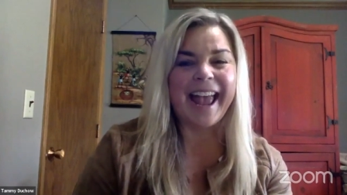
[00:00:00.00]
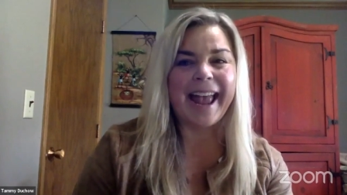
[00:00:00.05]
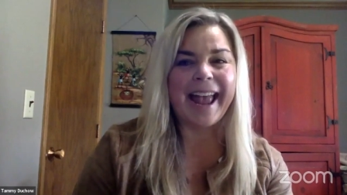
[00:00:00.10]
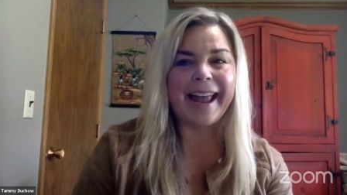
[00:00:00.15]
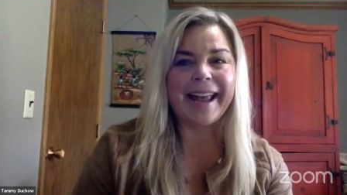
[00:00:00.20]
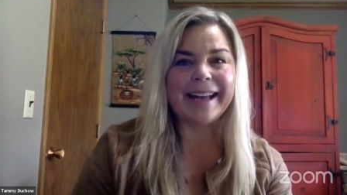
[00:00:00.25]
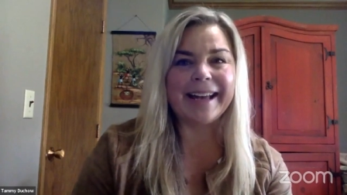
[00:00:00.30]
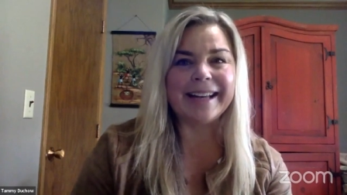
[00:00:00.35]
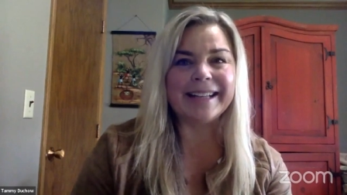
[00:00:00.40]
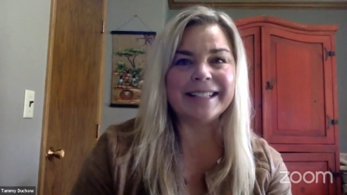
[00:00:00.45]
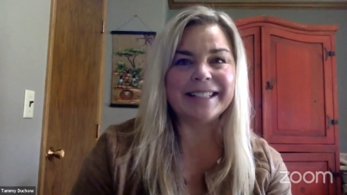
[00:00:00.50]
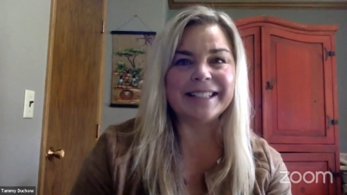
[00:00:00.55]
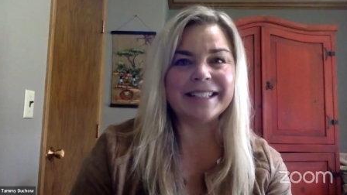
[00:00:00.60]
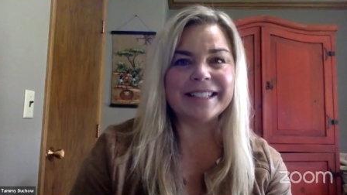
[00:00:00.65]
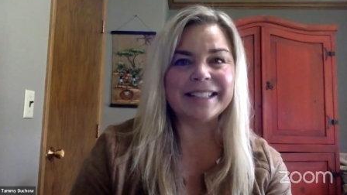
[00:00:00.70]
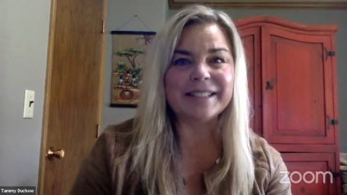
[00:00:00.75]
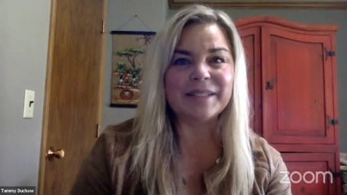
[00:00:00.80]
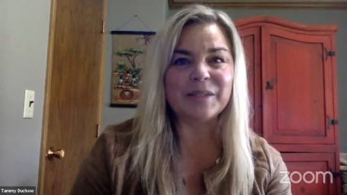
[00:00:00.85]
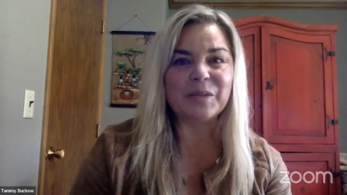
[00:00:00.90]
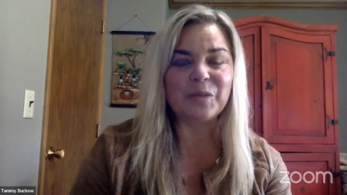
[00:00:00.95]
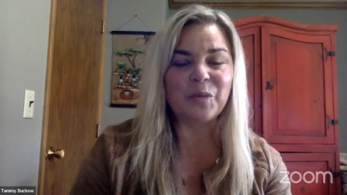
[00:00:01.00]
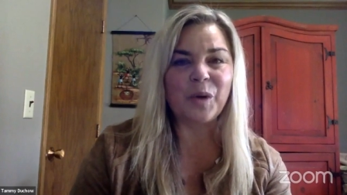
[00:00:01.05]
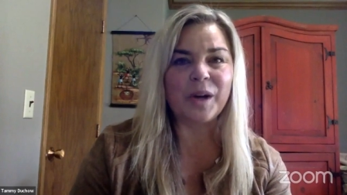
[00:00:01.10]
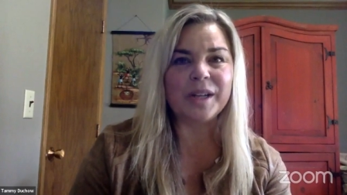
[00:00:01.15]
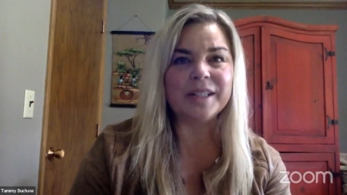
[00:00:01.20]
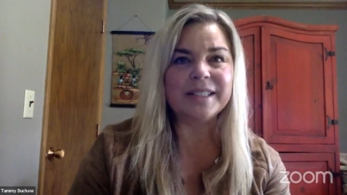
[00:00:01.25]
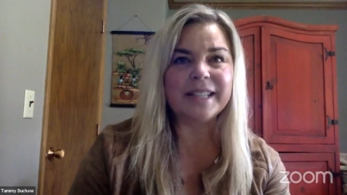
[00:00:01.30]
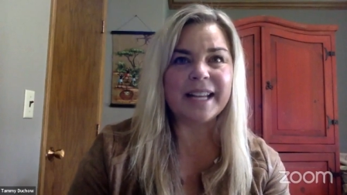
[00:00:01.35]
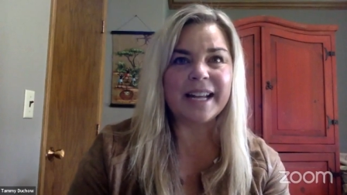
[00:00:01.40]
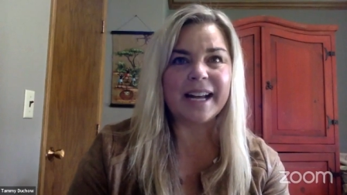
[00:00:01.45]
And
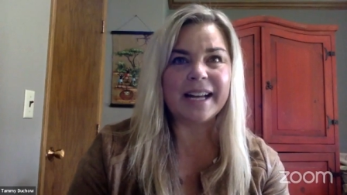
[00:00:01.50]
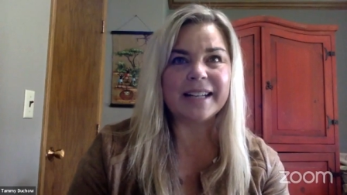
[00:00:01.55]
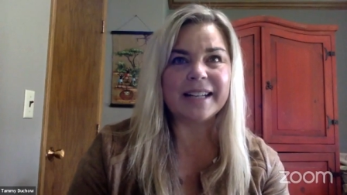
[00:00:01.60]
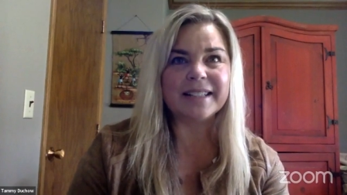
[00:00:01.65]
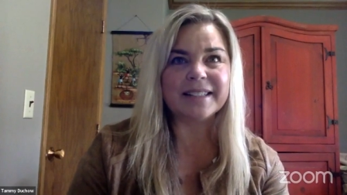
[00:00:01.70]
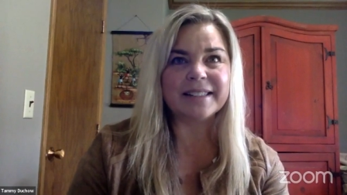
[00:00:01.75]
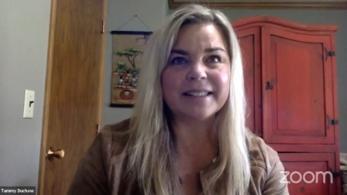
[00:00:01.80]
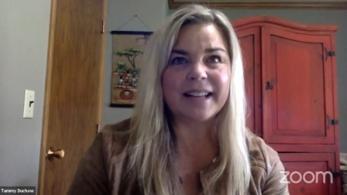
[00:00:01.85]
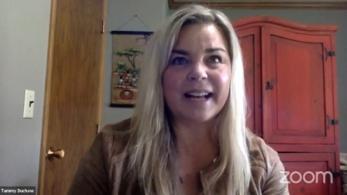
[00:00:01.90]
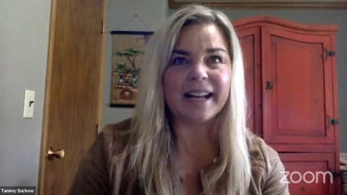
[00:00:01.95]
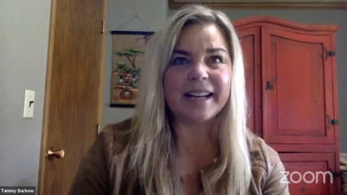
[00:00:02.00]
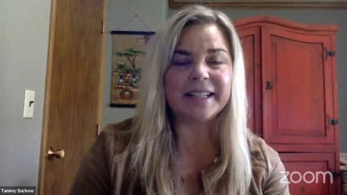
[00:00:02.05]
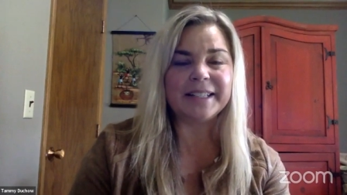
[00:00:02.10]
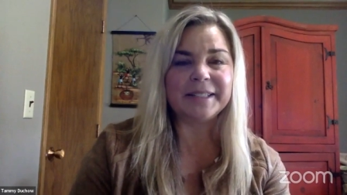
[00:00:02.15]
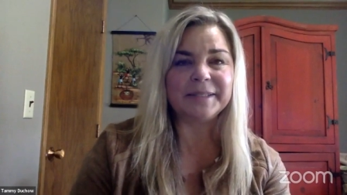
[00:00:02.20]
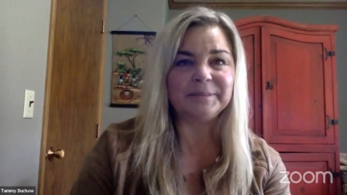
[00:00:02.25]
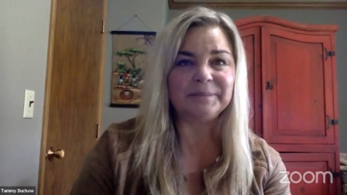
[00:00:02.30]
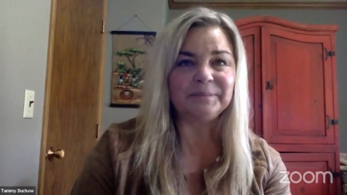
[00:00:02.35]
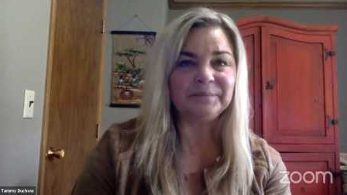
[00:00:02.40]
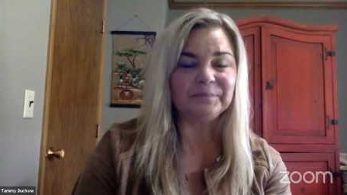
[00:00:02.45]
one day I decided